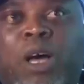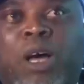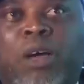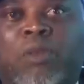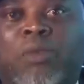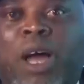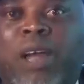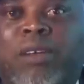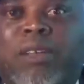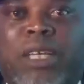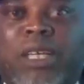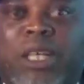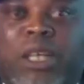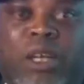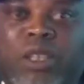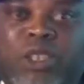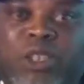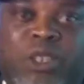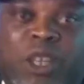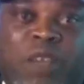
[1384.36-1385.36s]
around the
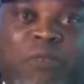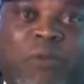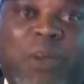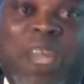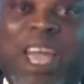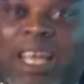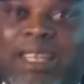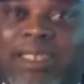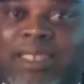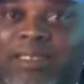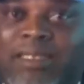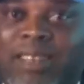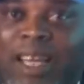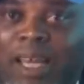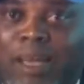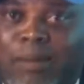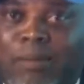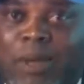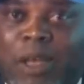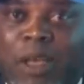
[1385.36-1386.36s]
country, if we had the
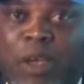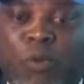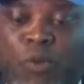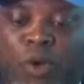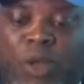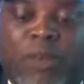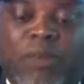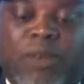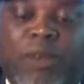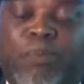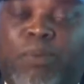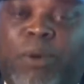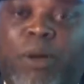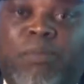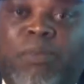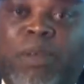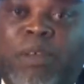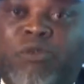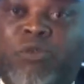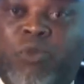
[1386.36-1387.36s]
time. One of the
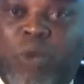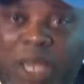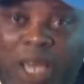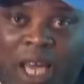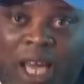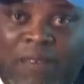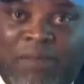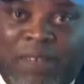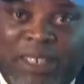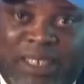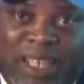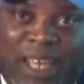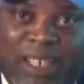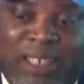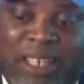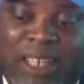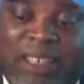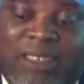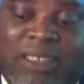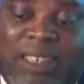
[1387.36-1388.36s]
problems we have as
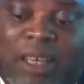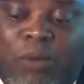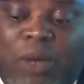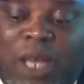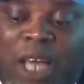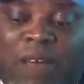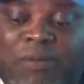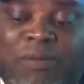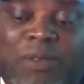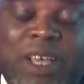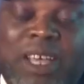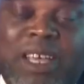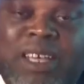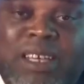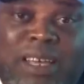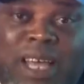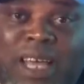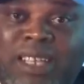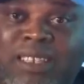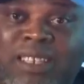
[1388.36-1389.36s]
candidates is that we have
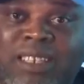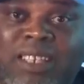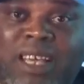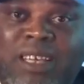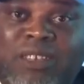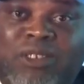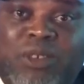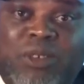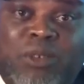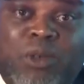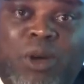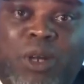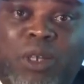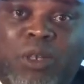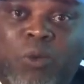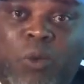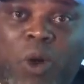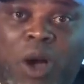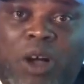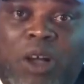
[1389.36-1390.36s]
90 days to do all
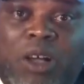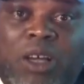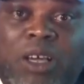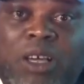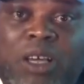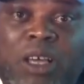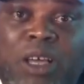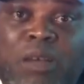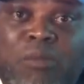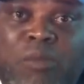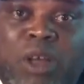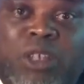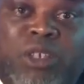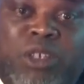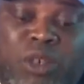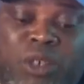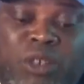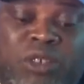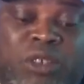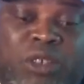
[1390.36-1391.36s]
the work. But,
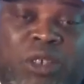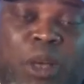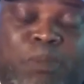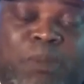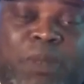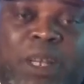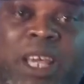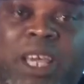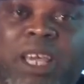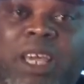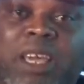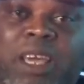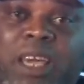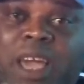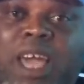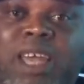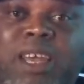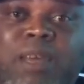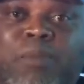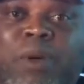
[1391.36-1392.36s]
you know, subtly,
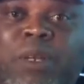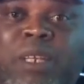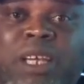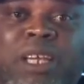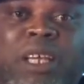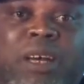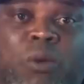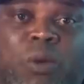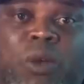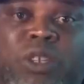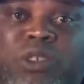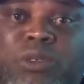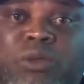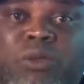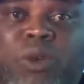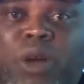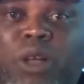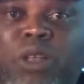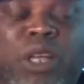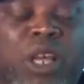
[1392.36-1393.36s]
anybody that wants to
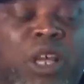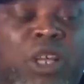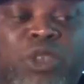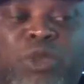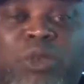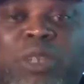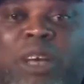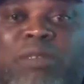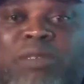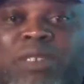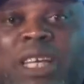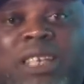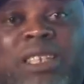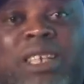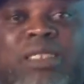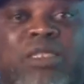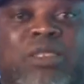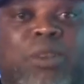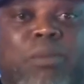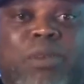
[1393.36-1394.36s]
run should have
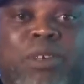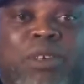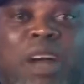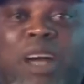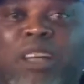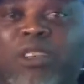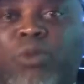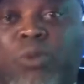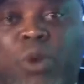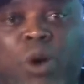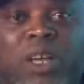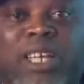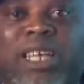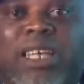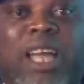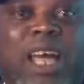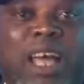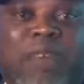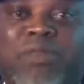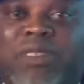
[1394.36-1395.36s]
started some groundwork,
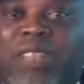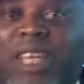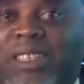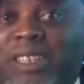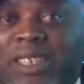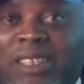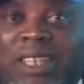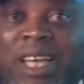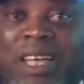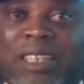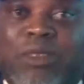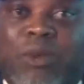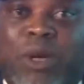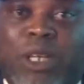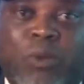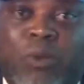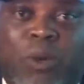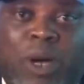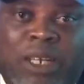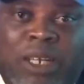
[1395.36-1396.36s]
and I've started that
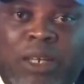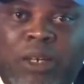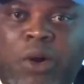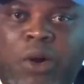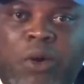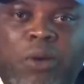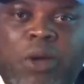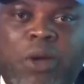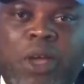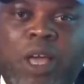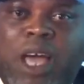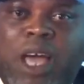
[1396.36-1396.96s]
quite a while ago.